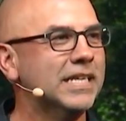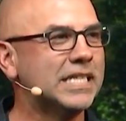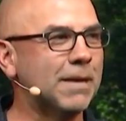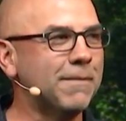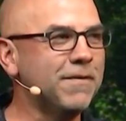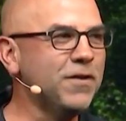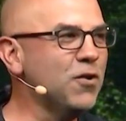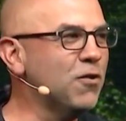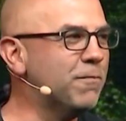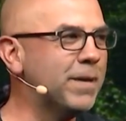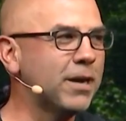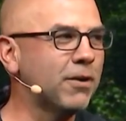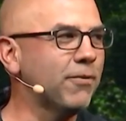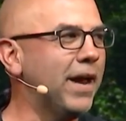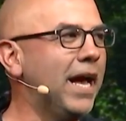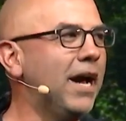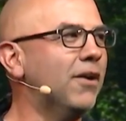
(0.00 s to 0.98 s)
Some of you have
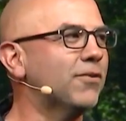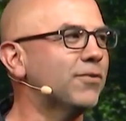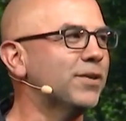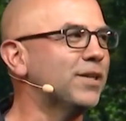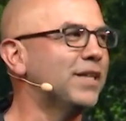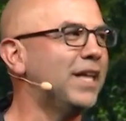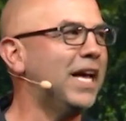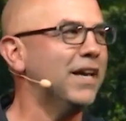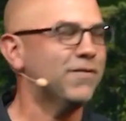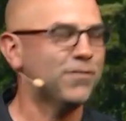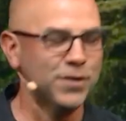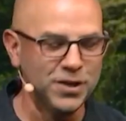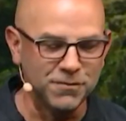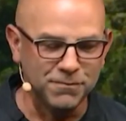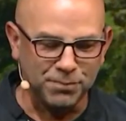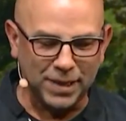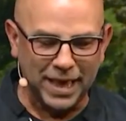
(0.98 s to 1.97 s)
been around real life
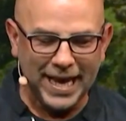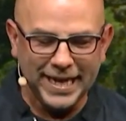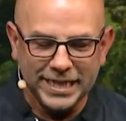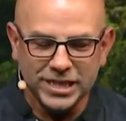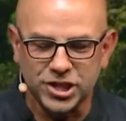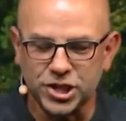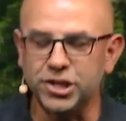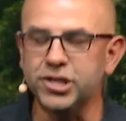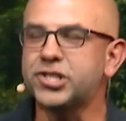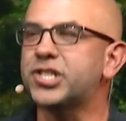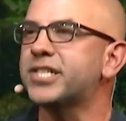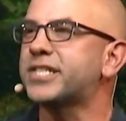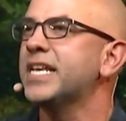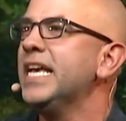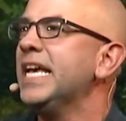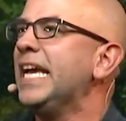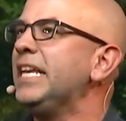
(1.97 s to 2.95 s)
when you've planted
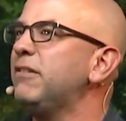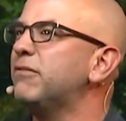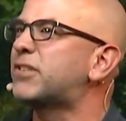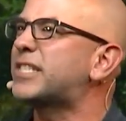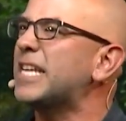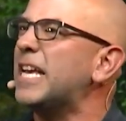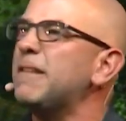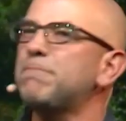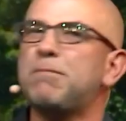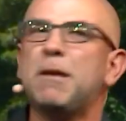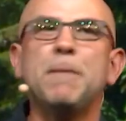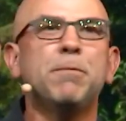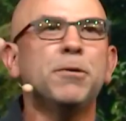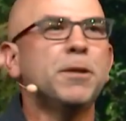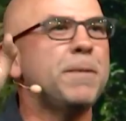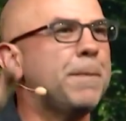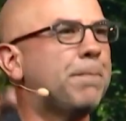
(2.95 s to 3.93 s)
churches and you've sent
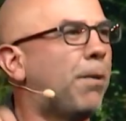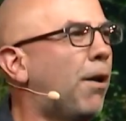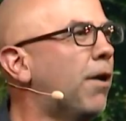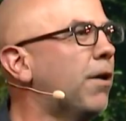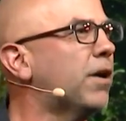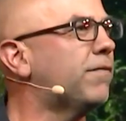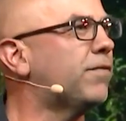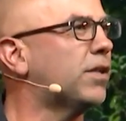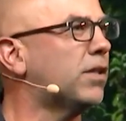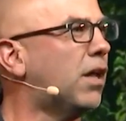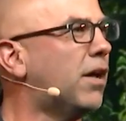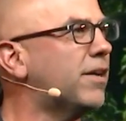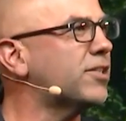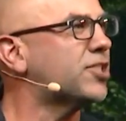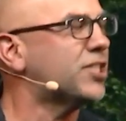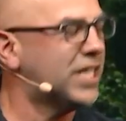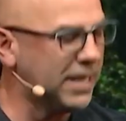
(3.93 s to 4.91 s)
people to be part of a
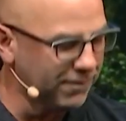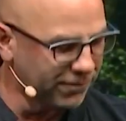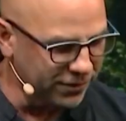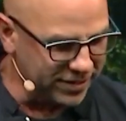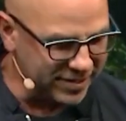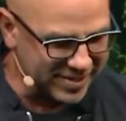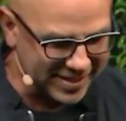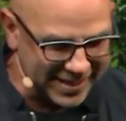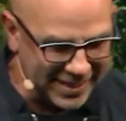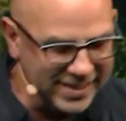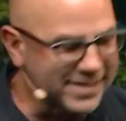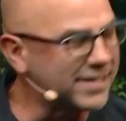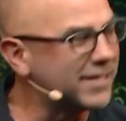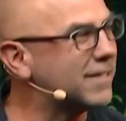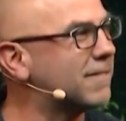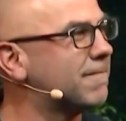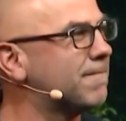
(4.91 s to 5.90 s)
launch team for a
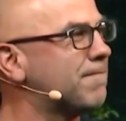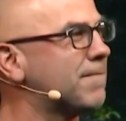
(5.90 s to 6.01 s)
season.